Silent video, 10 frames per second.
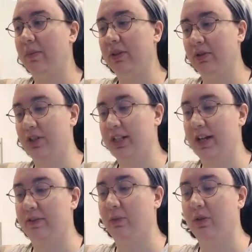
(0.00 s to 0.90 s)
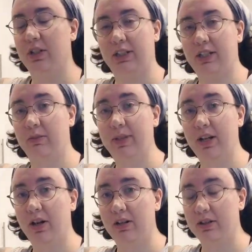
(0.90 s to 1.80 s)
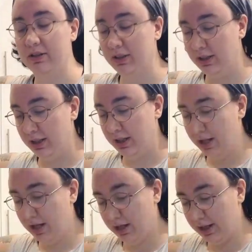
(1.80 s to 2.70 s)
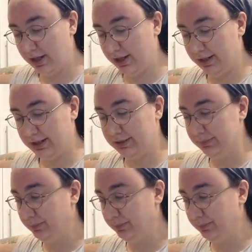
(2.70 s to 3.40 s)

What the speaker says: You'll just have to work a little bit harder. uh